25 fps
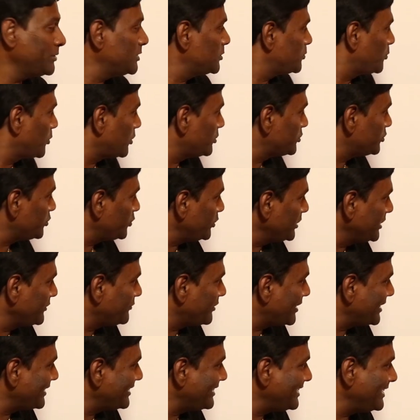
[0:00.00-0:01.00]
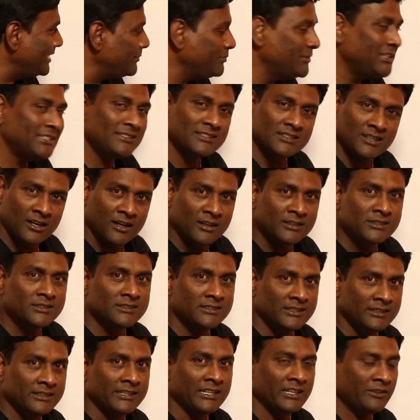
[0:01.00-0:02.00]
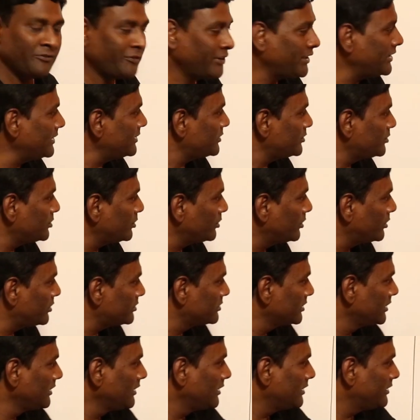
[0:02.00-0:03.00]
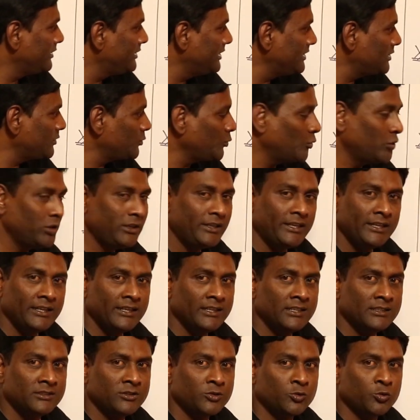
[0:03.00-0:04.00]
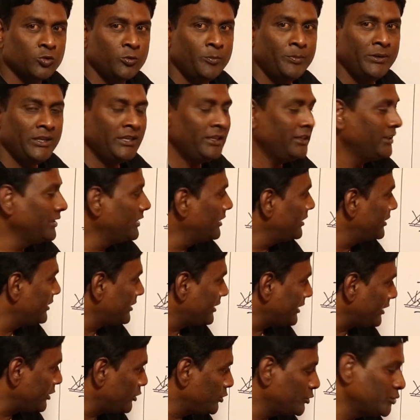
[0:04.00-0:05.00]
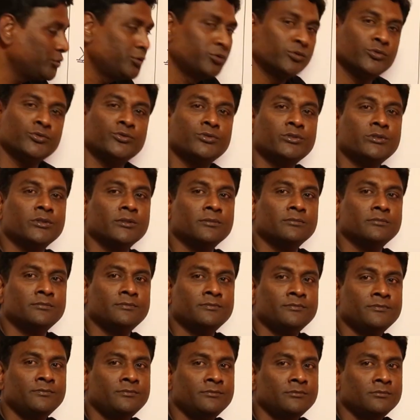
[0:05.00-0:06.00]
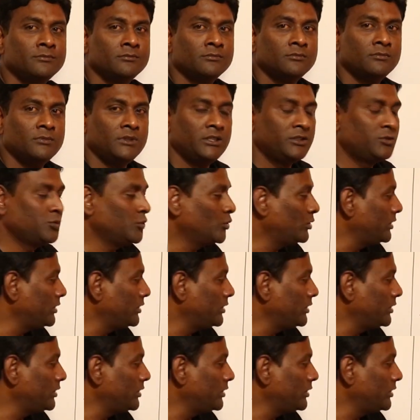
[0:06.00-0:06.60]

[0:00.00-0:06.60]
is positive, if I keep this constant infinite source, this voltage should be reduced. Okay,